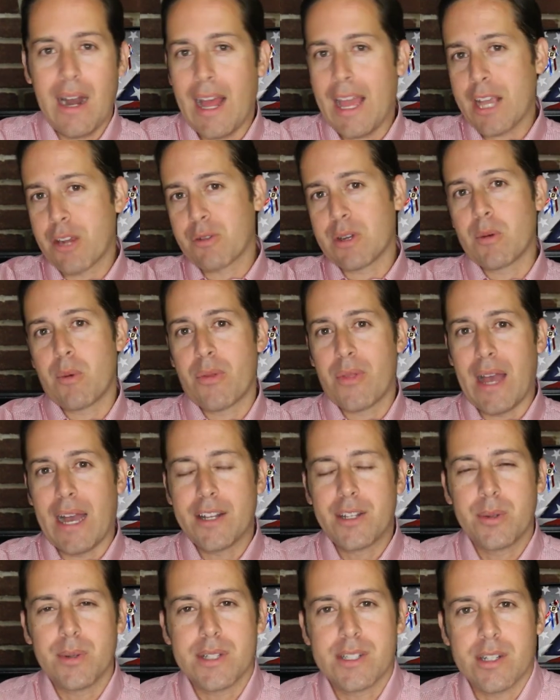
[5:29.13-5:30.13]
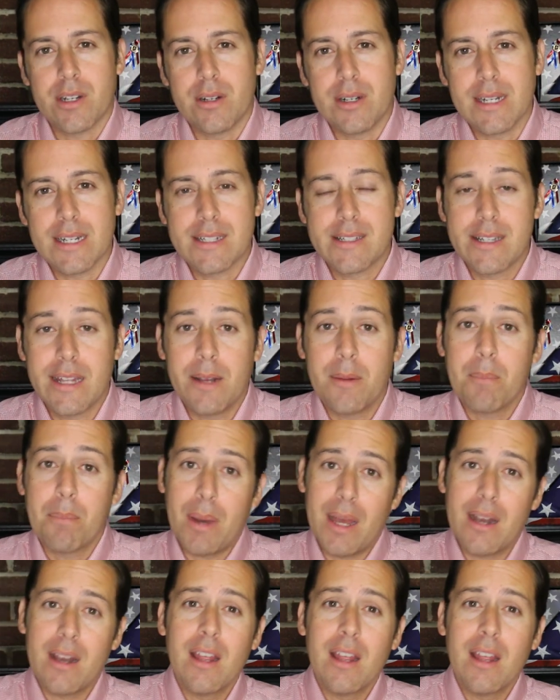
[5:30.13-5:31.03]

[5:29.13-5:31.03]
And I agree with that to a certain extent.